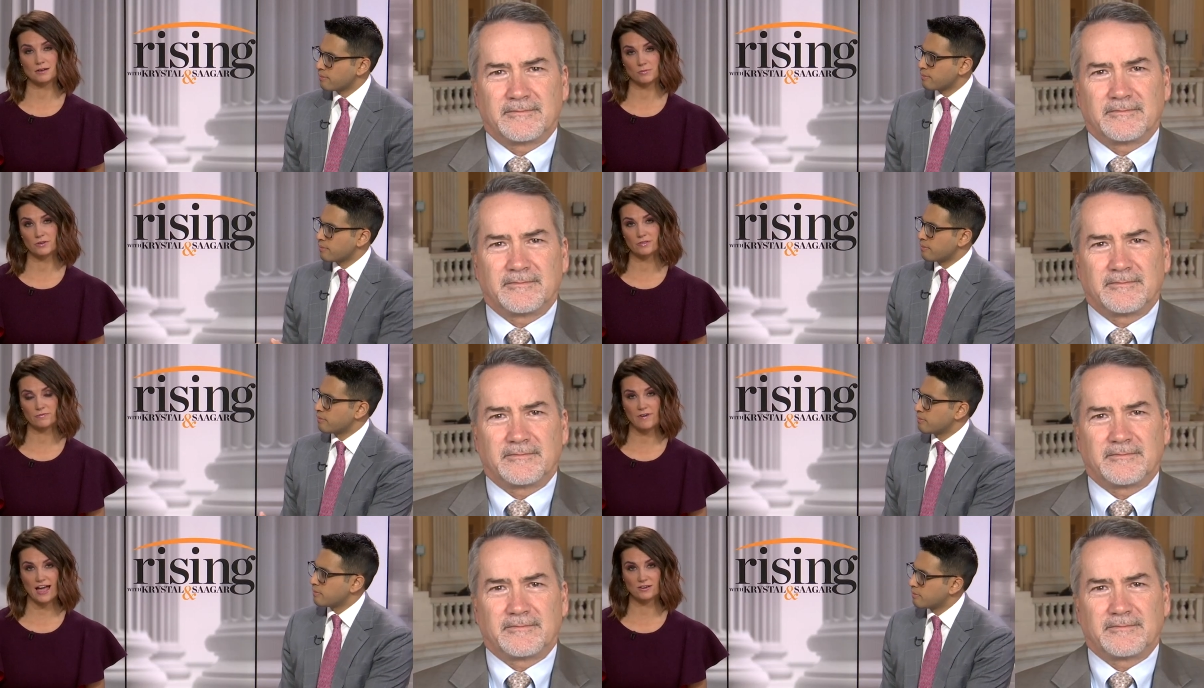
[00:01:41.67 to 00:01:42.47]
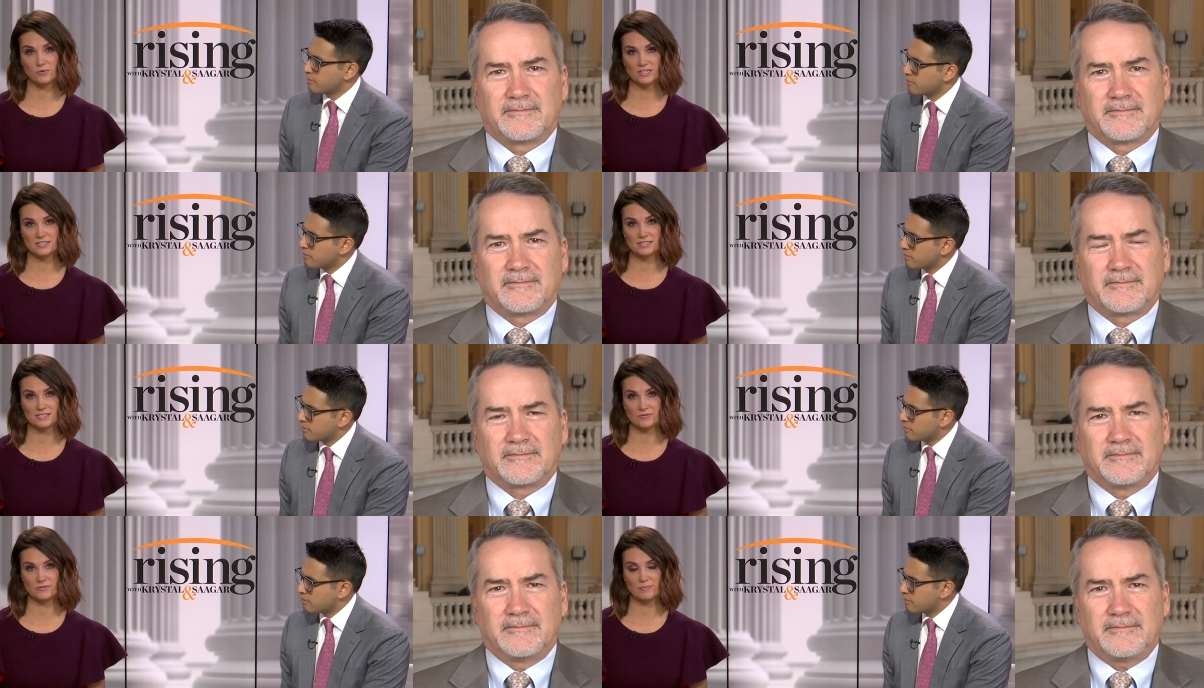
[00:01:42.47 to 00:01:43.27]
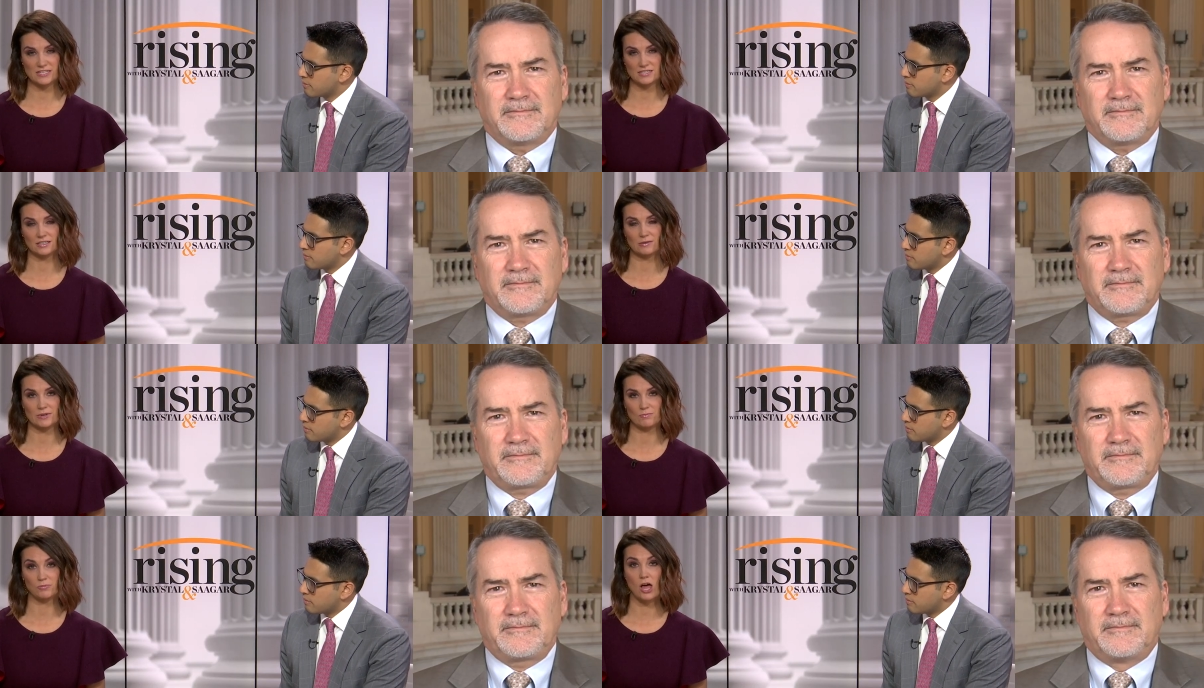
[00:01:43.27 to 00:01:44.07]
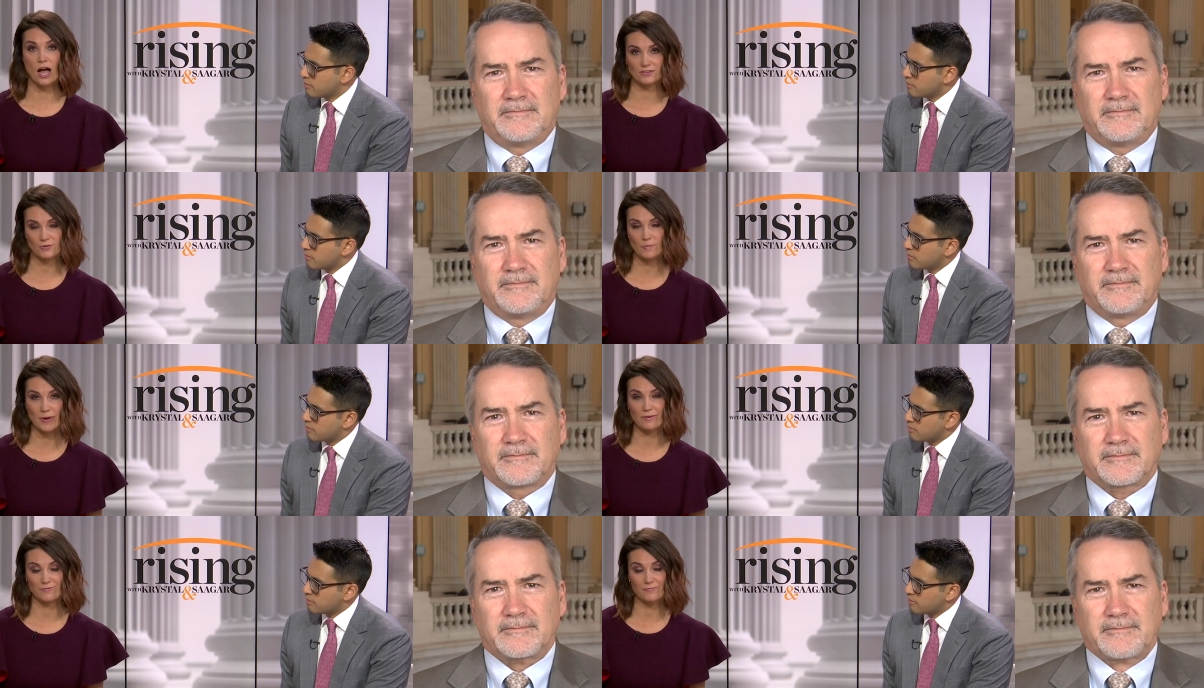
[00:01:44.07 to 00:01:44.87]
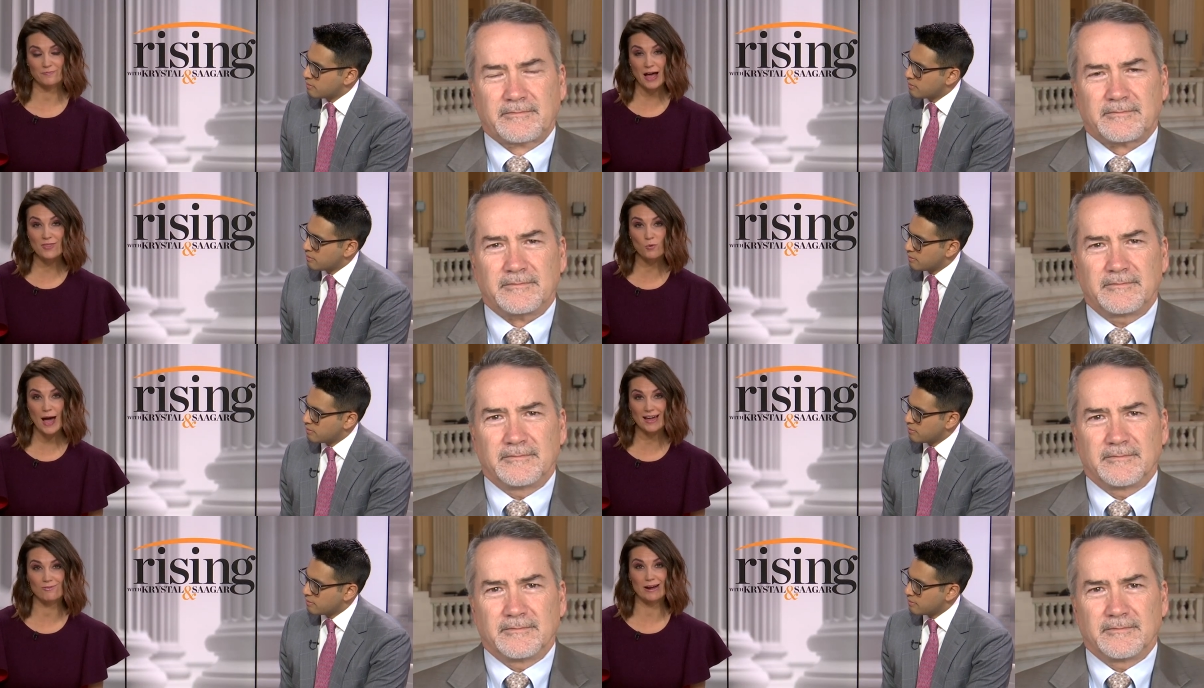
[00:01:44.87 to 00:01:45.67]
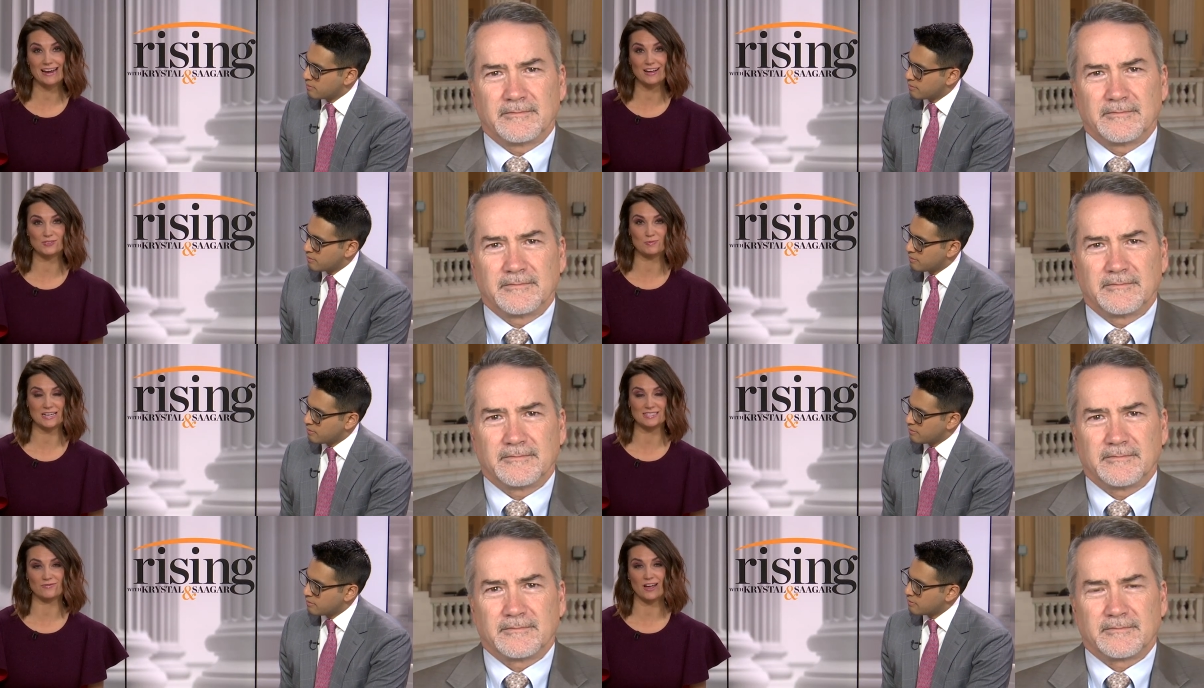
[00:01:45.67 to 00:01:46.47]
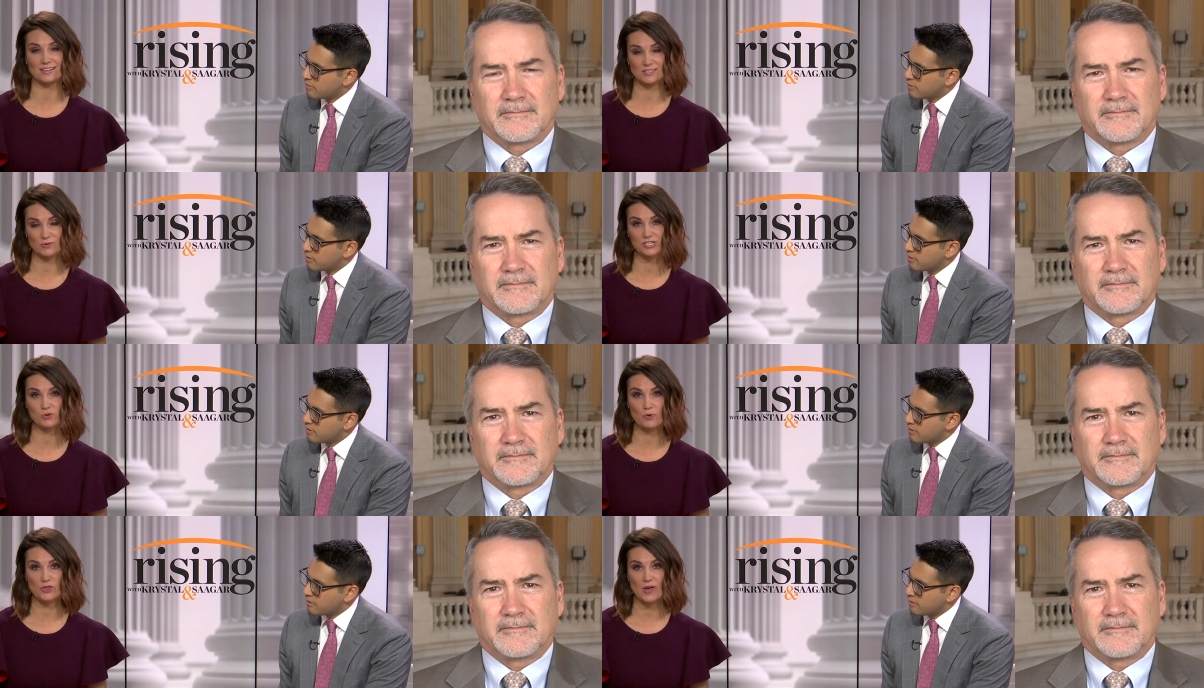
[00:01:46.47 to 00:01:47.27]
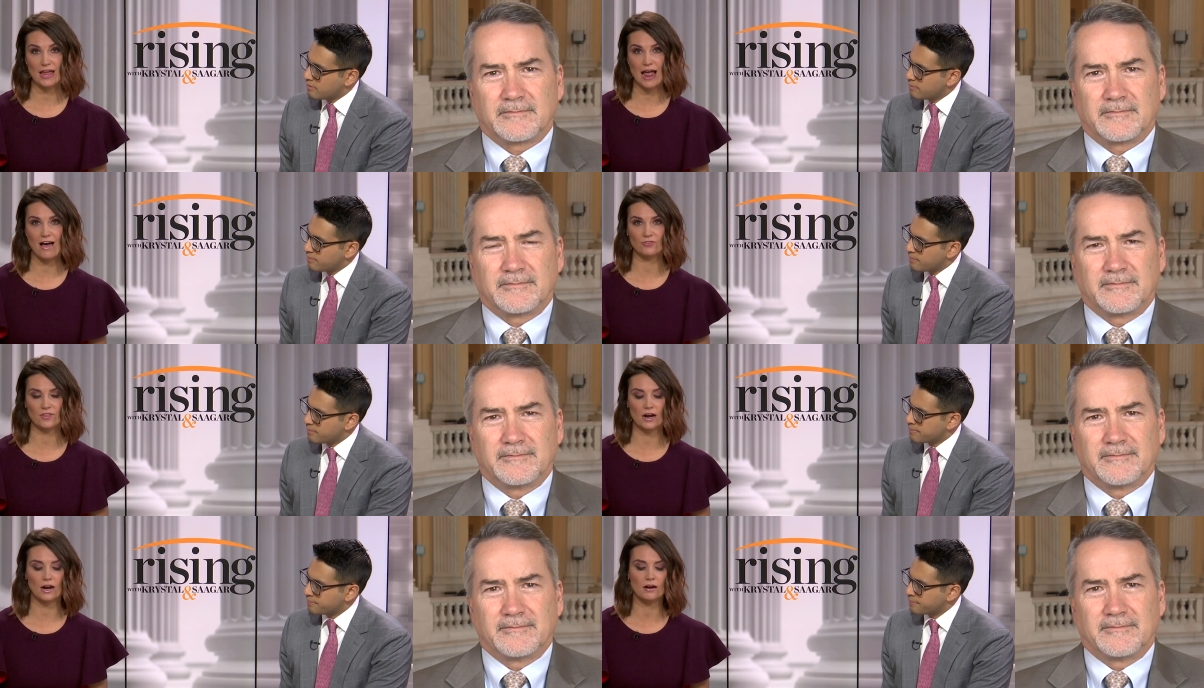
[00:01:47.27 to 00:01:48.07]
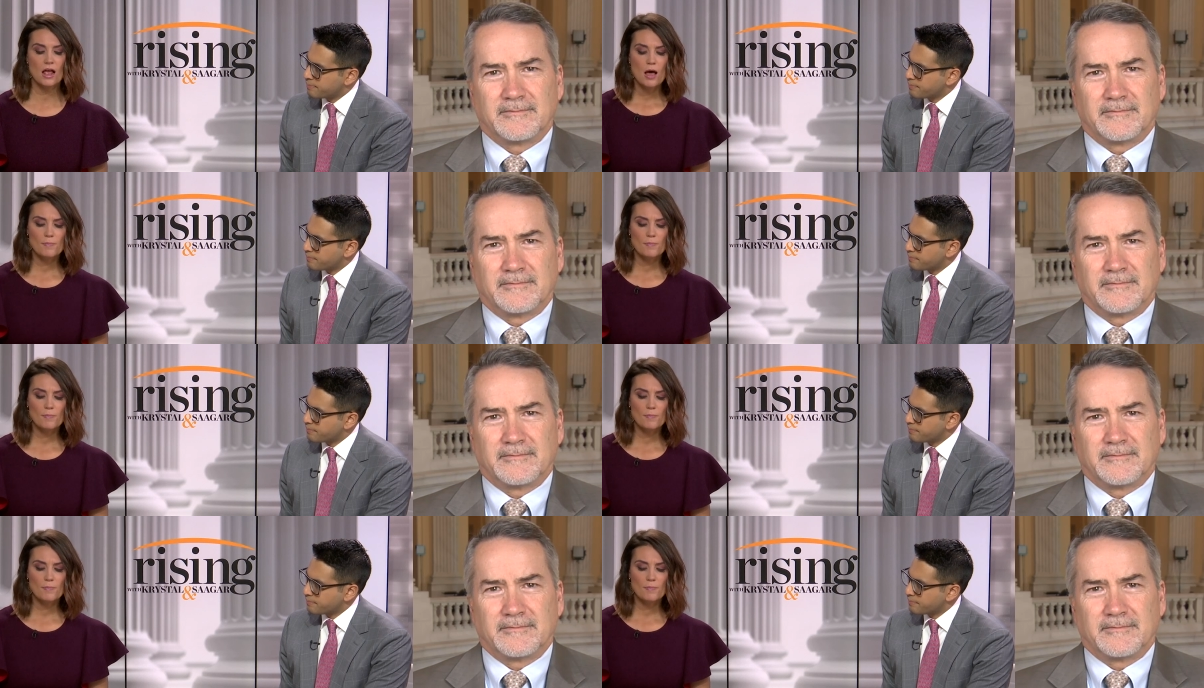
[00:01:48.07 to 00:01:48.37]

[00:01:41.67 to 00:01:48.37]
Speaker 1: a number of the fact witnesses have basically been blocked from, by the White House from testifying, so we should put that out there.